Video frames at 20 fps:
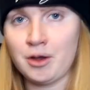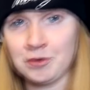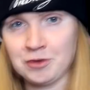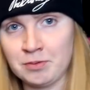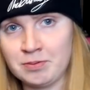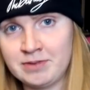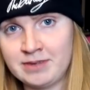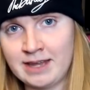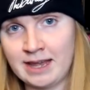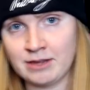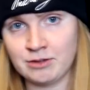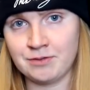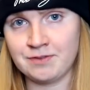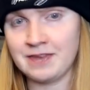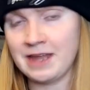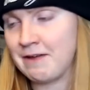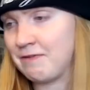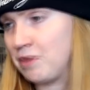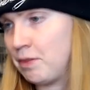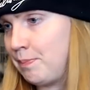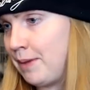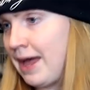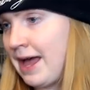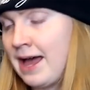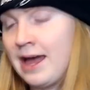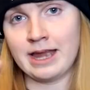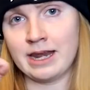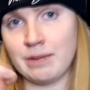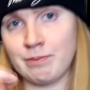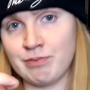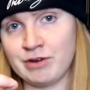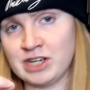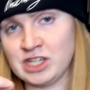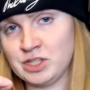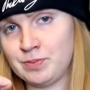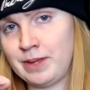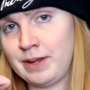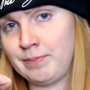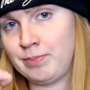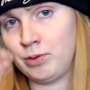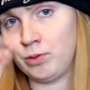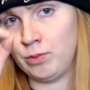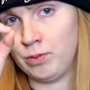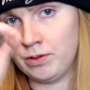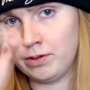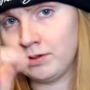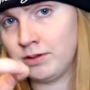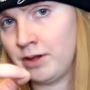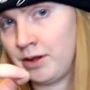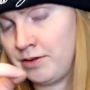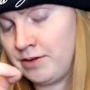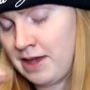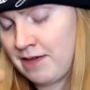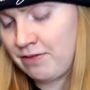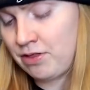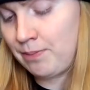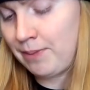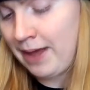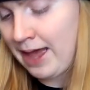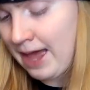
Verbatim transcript: I was obsessed with Ned the Bear. Any British people know Ned the